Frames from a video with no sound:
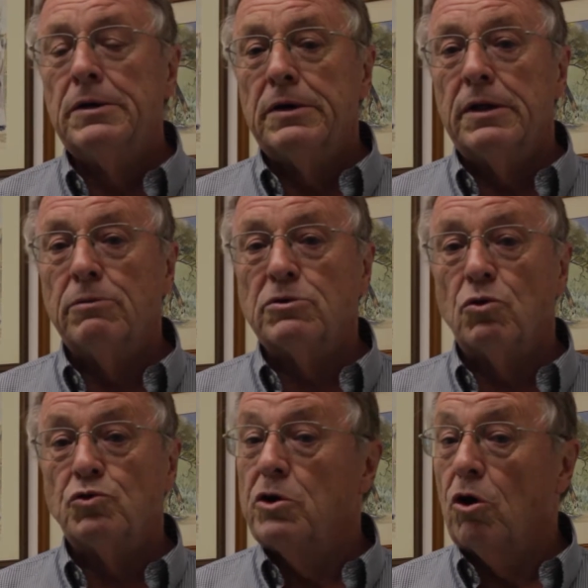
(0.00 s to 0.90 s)
There was
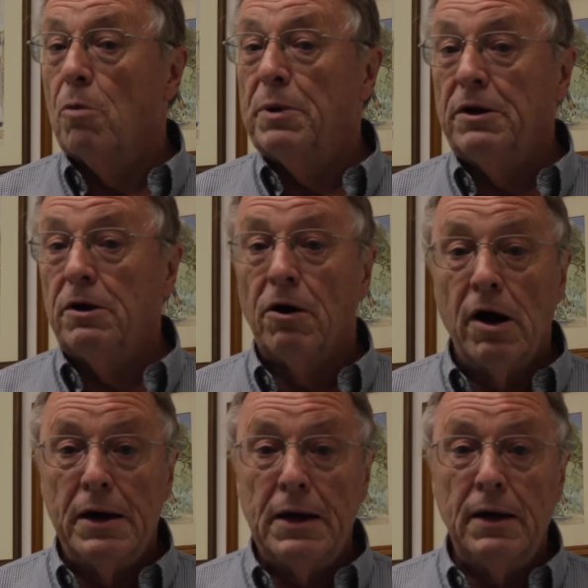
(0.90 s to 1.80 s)
also Robin
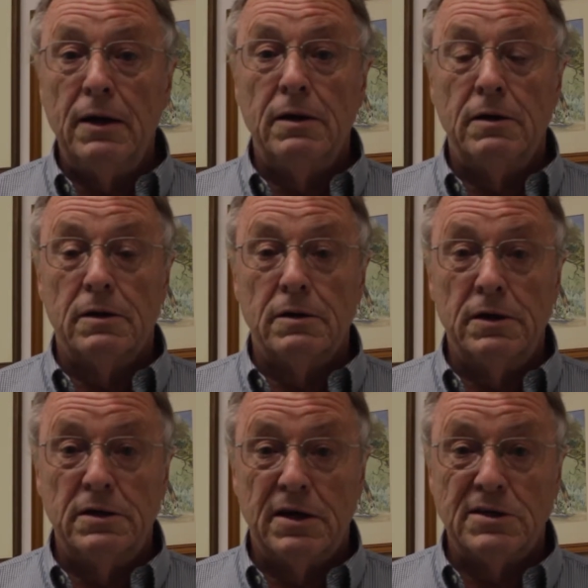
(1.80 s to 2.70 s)
Gray
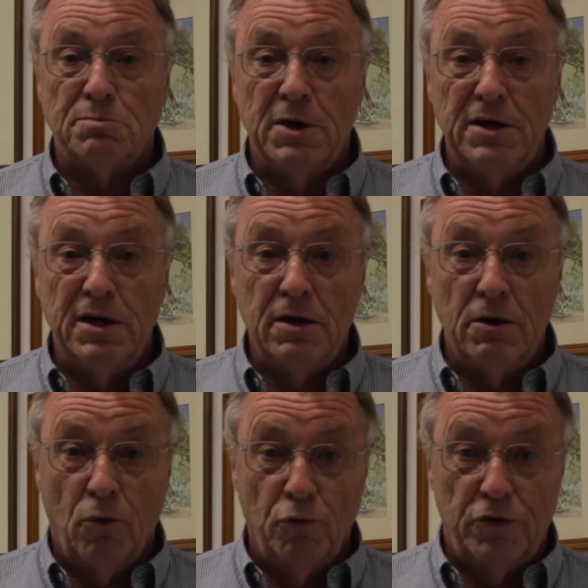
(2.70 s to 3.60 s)
in
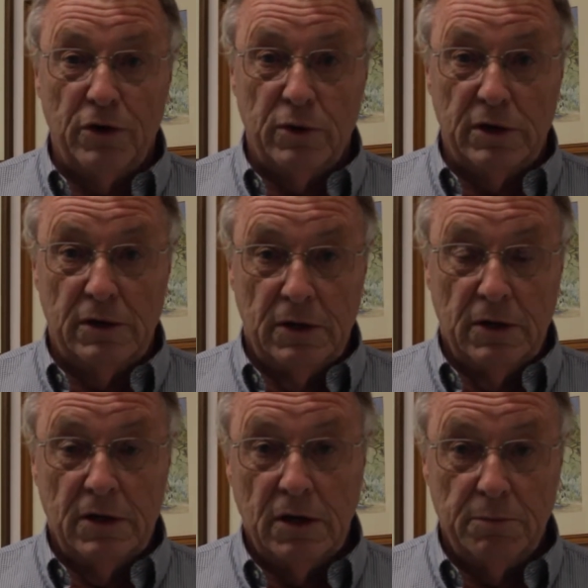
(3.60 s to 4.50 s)
Tasmania, also
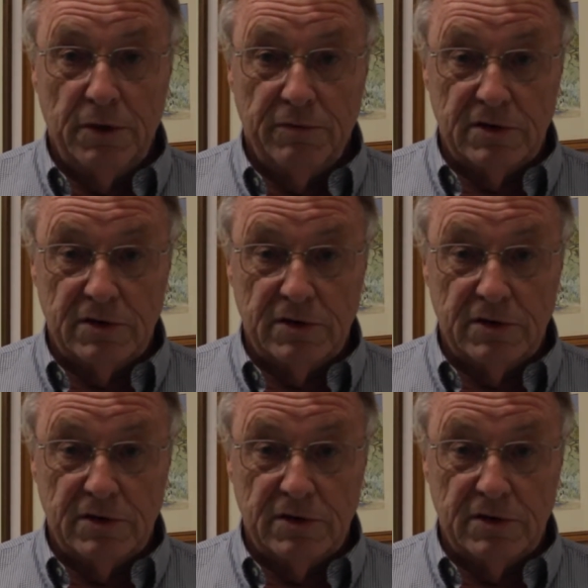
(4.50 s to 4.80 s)
a bit of a